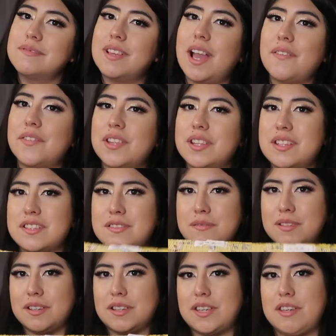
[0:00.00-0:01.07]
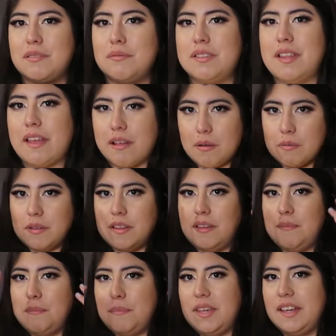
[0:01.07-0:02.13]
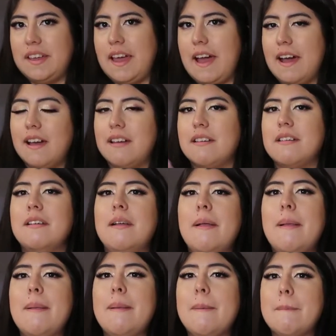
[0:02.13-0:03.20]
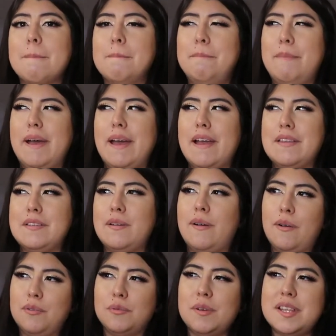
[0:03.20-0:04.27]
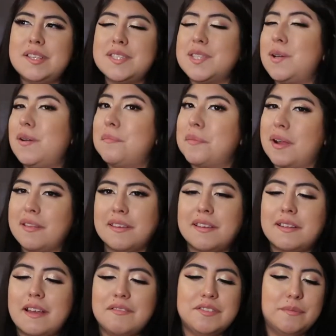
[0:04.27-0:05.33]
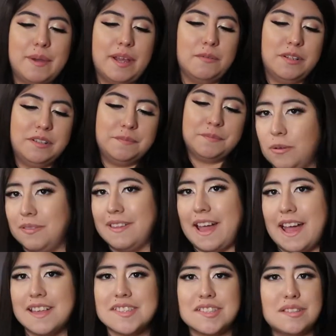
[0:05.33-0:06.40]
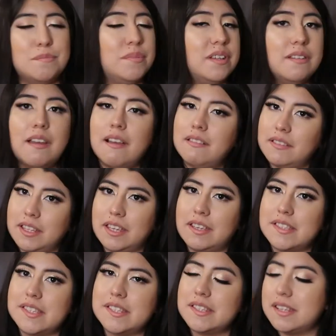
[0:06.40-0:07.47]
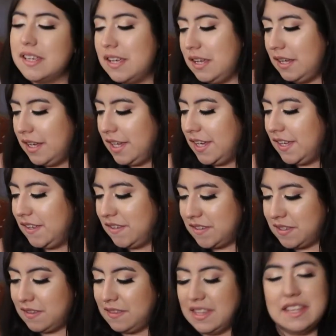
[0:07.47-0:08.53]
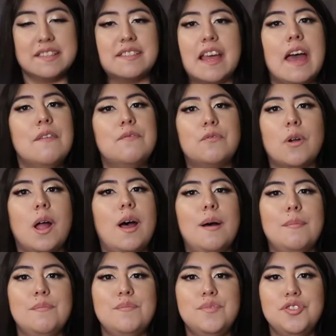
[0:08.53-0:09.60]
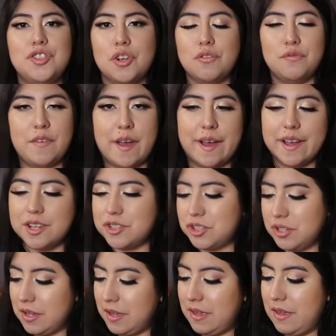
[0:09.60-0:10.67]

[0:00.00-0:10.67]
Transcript: I feel like this would look cute with like a really big hat. But I don't own one, so I'm probably gonna have to buy one. Well, last but not least is the set from Jo-Fash.